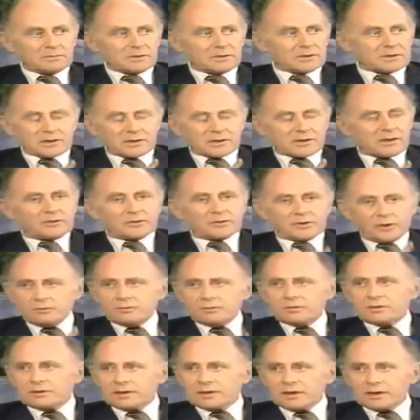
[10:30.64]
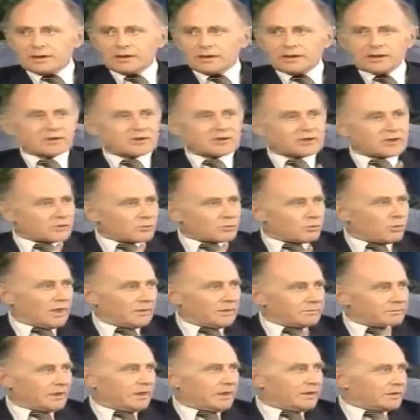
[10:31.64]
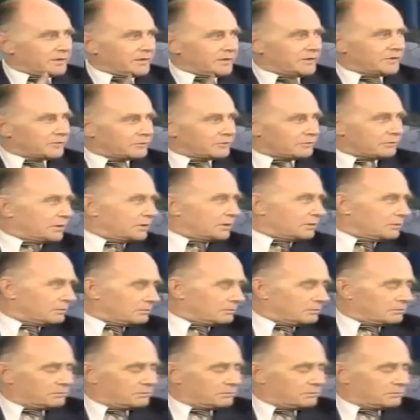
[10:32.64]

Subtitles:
This is not known today. It's just wiped out history.